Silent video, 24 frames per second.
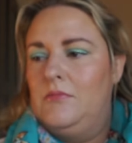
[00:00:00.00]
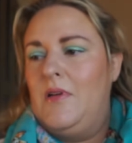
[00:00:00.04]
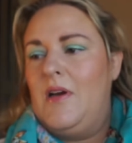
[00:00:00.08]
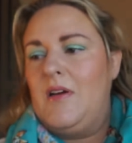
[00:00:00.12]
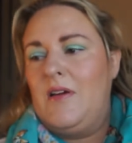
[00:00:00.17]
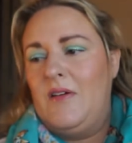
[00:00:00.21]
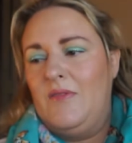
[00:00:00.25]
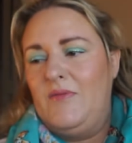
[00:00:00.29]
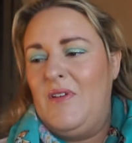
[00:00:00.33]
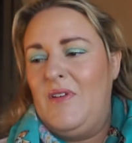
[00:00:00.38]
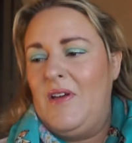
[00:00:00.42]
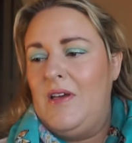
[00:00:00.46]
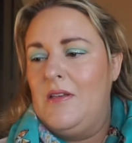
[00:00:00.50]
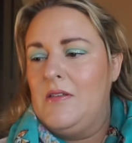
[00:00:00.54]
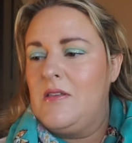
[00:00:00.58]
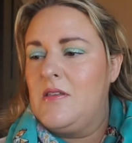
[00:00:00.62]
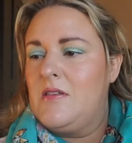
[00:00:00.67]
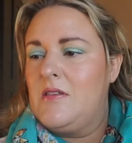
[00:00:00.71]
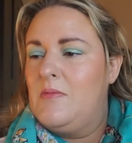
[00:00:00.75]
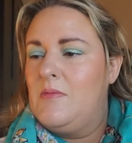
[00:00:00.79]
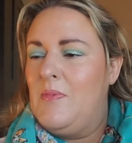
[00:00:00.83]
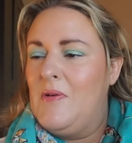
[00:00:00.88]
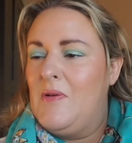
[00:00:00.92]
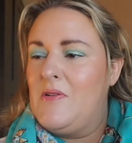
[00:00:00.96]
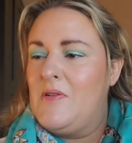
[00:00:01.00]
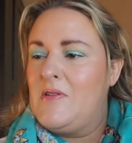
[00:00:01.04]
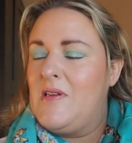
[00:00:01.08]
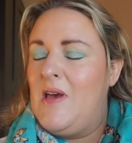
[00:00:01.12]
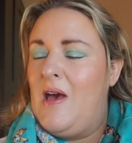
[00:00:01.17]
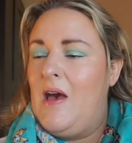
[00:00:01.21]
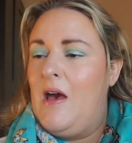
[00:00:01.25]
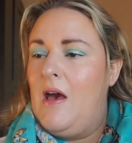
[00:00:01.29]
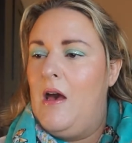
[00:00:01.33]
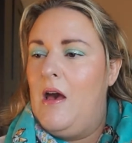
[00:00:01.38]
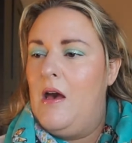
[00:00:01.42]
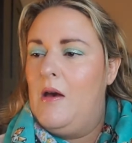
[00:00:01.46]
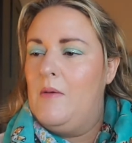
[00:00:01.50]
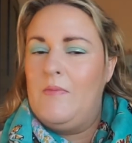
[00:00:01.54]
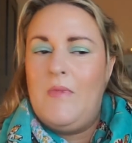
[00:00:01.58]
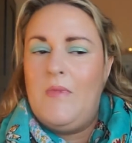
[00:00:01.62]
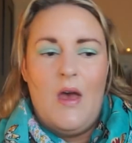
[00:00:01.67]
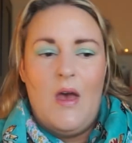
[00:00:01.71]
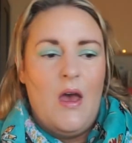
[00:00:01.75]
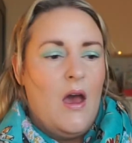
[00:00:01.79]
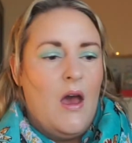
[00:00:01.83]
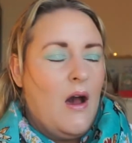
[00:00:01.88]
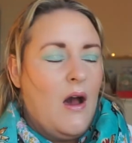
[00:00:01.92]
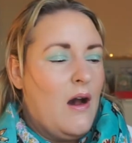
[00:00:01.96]
Not convinced, but
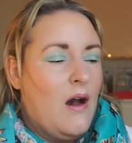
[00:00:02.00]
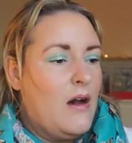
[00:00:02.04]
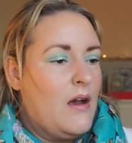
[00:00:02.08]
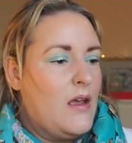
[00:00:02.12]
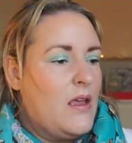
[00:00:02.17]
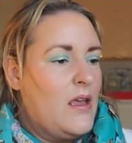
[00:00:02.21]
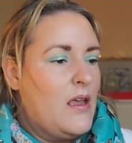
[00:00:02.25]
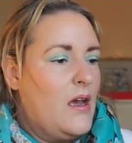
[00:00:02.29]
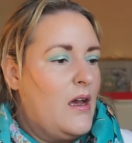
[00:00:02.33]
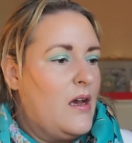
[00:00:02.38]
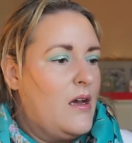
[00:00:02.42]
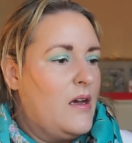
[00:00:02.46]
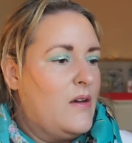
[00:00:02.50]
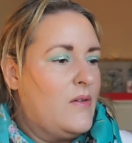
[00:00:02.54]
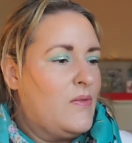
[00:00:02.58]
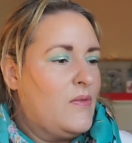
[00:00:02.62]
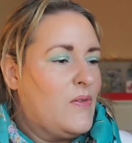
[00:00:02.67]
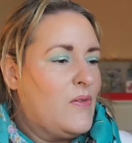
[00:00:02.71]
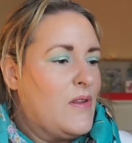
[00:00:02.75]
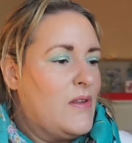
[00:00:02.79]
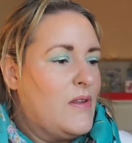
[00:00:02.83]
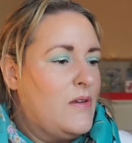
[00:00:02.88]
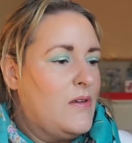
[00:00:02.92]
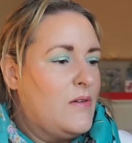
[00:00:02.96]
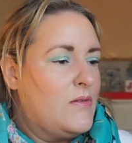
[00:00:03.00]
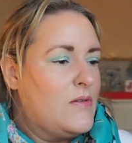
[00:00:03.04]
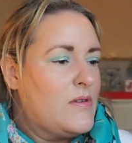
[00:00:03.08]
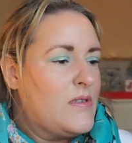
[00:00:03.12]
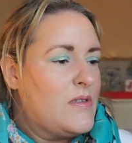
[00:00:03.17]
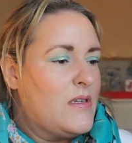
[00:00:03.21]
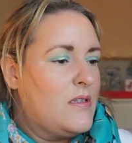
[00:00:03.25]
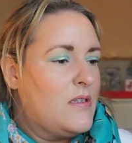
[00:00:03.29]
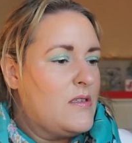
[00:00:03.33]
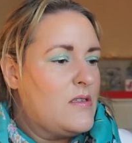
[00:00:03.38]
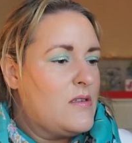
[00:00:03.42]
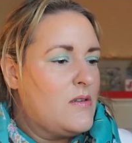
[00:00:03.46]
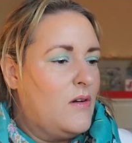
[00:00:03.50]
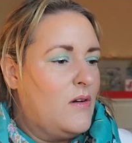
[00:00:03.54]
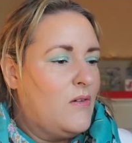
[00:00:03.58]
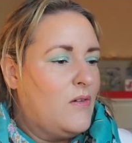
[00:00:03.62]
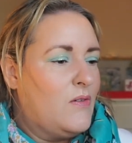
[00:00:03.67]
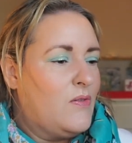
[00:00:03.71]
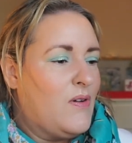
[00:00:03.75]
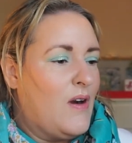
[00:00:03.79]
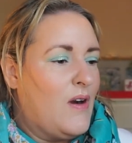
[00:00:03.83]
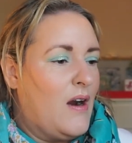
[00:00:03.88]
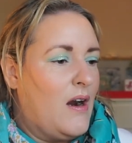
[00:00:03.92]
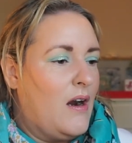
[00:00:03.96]
I have used it so
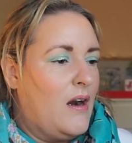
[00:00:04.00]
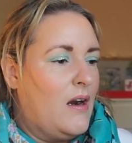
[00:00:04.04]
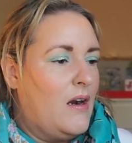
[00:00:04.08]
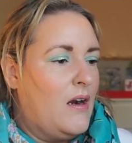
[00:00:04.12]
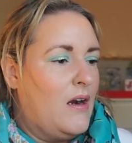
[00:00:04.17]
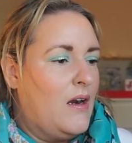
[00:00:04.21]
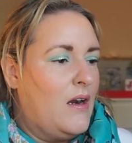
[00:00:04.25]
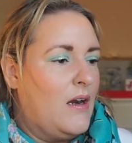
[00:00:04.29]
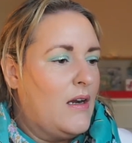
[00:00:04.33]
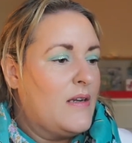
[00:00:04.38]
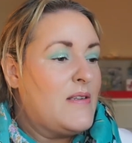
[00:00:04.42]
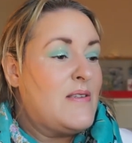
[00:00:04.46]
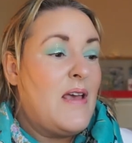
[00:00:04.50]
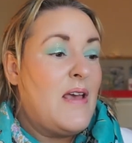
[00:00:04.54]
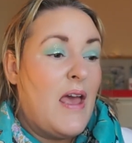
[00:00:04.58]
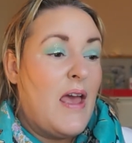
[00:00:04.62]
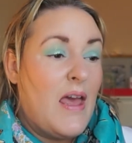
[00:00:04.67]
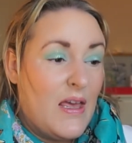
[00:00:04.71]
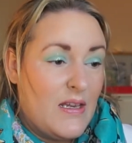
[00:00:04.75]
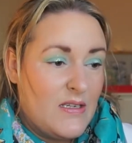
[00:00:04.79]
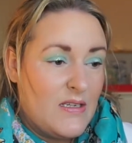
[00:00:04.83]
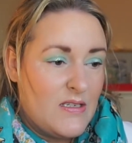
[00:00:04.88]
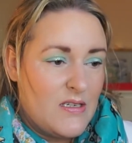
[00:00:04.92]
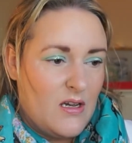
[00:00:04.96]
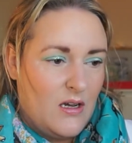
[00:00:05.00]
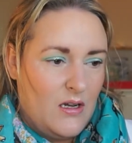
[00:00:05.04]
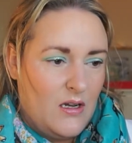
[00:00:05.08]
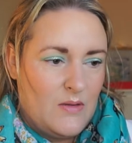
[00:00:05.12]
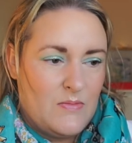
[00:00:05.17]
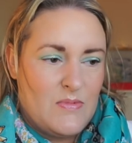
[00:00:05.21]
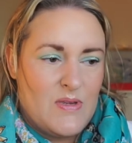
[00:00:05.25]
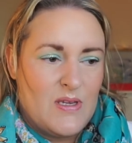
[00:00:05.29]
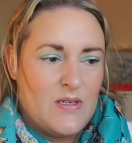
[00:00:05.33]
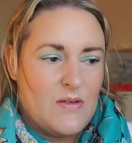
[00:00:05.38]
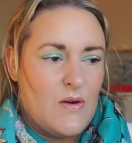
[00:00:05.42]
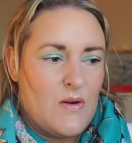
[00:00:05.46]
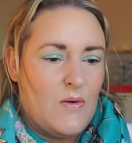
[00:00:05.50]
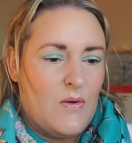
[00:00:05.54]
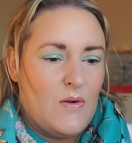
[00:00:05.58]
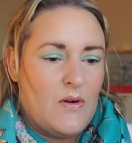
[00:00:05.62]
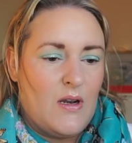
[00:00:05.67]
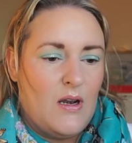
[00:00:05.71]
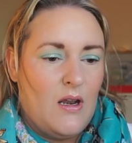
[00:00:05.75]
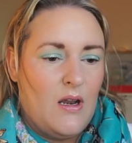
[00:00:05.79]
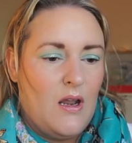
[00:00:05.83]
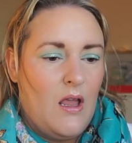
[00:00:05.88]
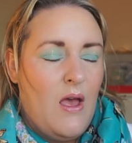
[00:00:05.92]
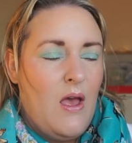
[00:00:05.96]
far 10 times in
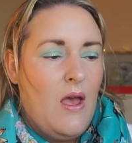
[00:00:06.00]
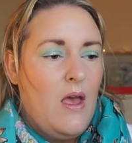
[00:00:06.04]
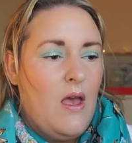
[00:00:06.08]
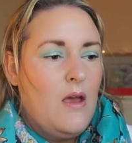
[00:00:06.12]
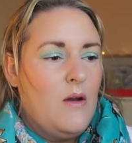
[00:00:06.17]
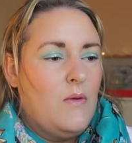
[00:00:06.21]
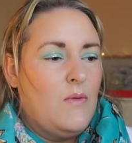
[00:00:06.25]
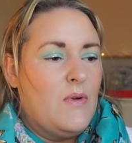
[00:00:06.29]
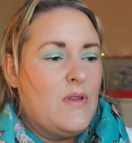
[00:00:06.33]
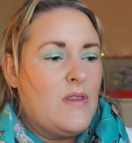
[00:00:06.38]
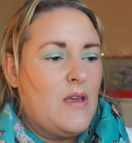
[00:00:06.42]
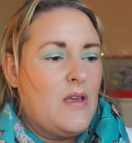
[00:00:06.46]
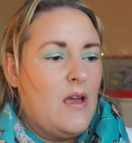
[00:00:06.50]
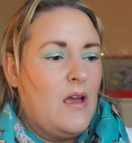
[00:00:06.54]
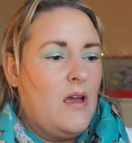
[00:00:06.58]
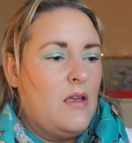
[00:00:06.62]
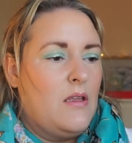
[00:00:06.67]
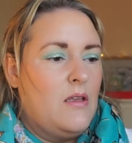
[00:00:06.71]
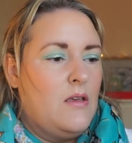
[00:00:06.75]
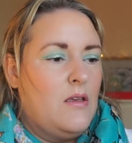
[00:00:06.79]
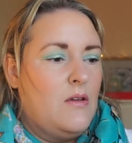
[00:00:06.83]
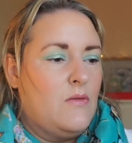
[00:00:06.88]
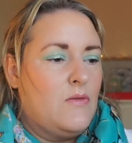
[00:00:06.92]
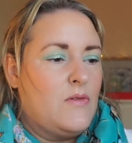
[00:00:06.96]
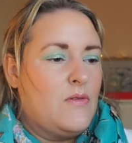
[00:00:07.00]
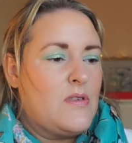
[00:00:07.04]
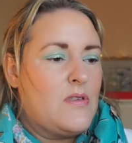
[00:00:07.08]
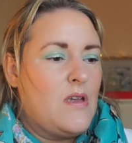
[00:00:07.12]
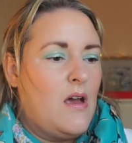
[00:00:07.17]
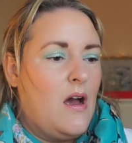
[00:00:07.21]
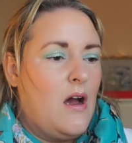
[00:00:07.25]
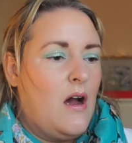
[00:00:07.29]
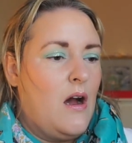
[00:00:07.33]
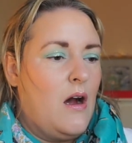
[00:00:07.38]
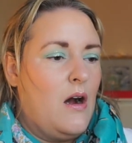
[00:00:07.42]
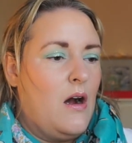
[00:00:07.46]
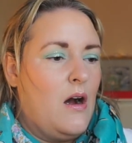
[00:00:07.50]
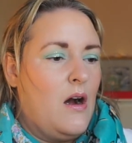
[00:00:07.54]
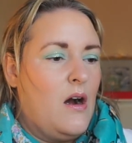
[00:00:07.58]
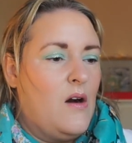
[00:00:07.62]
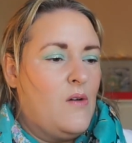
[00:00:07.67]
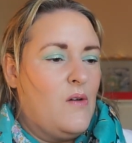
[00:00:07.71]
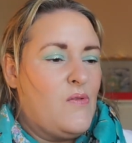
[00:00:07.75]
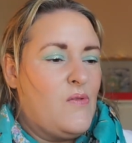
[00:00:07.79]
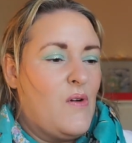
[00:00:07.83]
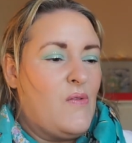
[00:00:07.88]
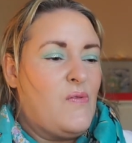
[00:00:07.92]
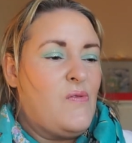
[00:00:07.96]
total, with a use
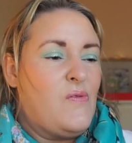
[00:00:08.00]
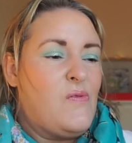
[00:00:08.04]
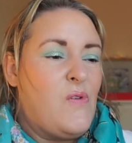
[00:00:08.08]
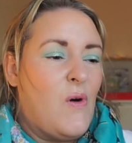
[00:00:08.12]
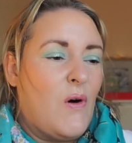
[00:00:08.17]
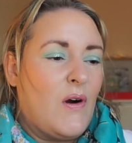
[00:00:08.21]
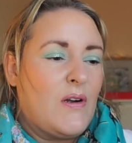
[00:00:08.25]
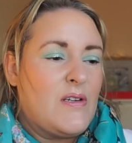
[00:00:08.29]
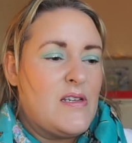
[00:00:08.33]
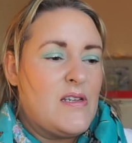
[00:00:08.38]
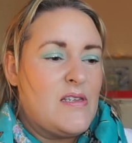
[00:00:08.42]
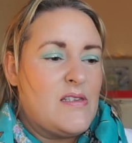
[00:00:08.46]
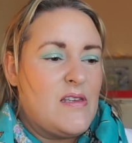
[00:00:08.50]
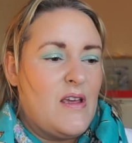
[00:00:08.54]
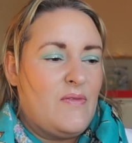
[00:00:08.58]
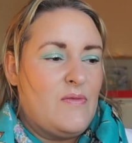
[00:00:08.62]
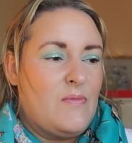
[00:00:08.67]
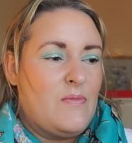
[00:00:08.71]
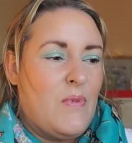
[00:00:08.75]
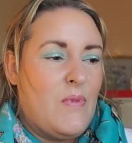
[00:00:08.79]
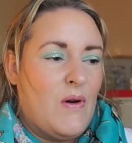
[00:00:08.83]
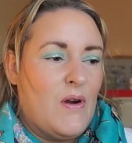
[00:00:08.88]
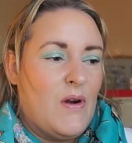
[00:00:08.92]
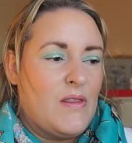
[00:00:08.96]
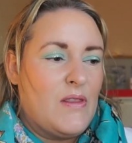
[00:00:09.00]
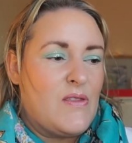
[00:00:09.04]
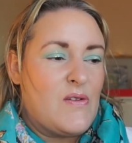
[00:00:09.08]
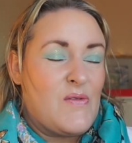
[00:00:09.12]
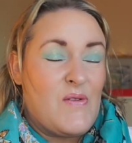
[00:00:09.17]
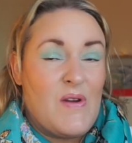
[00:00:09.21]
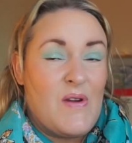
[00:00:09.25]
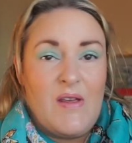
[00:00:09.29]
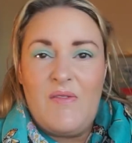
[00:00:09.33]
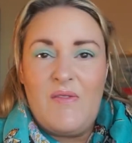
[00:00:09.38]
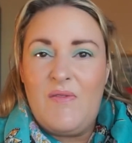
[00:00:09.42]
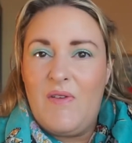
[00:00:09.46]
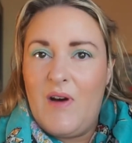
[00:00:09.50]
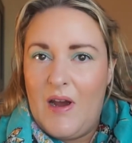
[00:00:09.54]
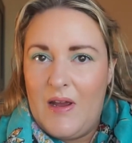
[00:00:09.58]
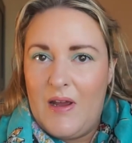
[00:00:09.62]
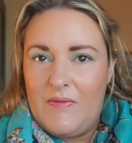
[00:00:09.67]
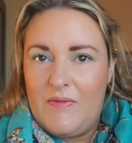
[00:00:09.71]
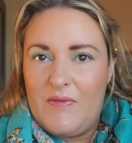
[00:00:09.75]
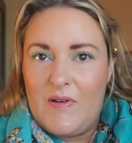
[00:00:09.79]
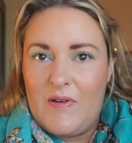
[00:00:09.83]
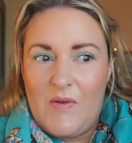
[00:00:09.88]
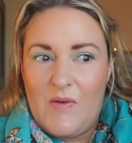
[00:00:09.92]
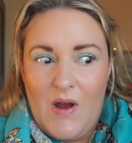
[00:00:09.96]
of
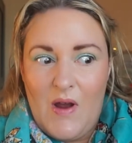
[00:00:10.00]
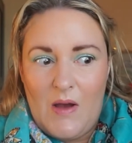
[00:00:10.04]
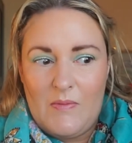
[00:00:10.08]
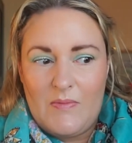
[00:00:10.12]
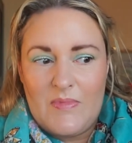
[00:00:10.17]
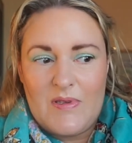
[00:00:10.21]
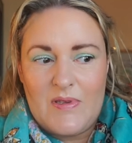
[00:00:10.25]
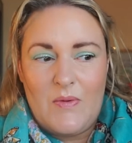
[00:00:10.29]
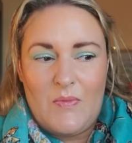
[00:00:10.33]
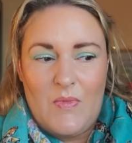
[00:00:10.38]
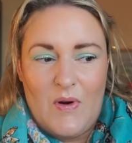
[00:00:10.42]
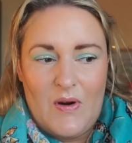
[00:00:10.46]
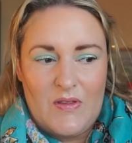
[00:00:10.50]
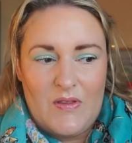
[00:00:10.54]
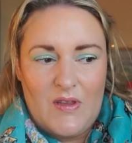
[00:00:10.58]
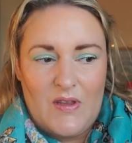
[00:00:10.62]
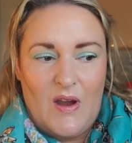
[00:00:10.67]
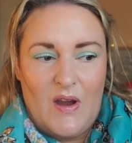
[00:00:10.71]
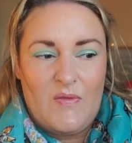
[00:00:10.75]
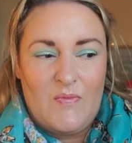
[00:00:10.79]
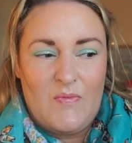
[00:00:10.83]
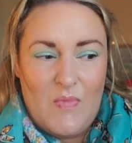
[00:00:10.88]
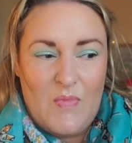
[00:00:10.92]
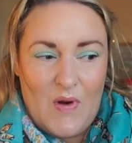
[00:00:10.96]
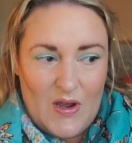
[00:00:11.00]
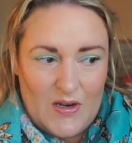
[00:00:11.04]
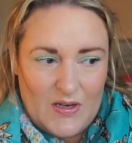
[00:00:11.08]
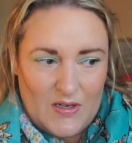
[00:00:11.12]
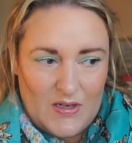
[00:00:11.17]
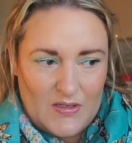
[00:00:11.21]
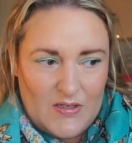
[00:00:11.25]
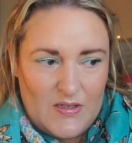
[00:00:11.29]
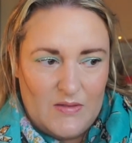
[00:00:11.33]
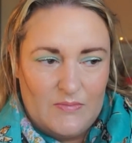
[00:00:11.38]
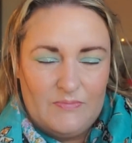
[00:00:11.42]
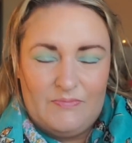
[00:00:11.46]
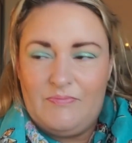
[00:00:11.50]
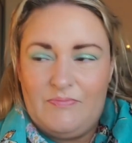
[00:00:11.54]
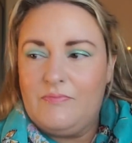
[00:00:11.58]
47.35 grams worth of product.